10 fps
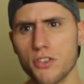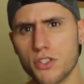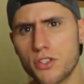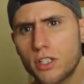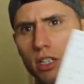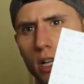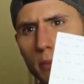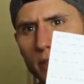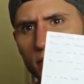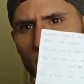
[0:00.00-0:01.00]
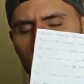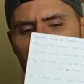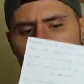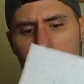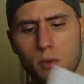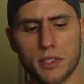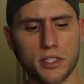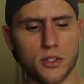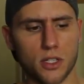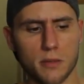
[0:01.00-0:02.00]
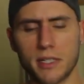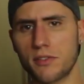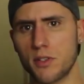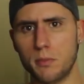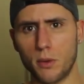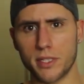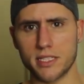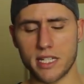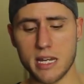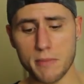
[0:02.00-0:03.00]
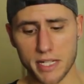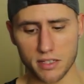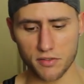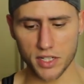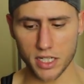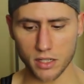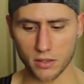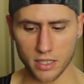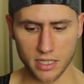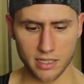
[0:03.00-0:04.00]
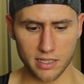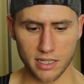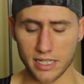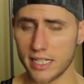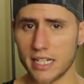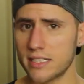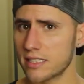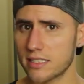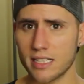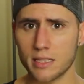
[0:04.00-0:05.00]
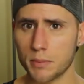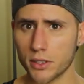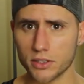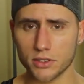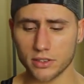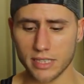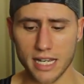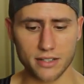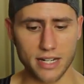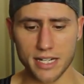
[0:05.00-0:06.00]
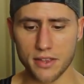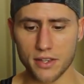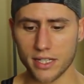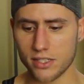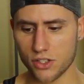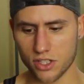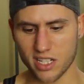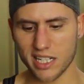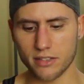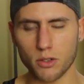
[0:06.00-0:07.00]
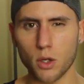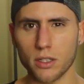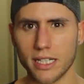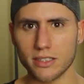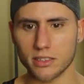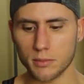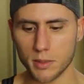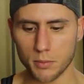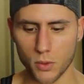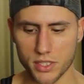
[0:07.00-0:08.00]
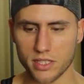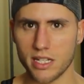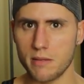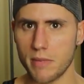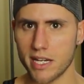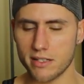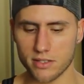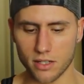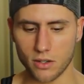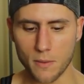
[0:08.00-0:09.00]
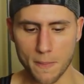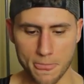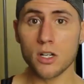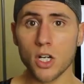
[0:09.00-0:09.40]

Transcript: just took a couple of notes, and I wanted to talk about a few points that he made in the video. And again, this is not a personal attack or anything. It's just kind of calling out some of the points that he made. So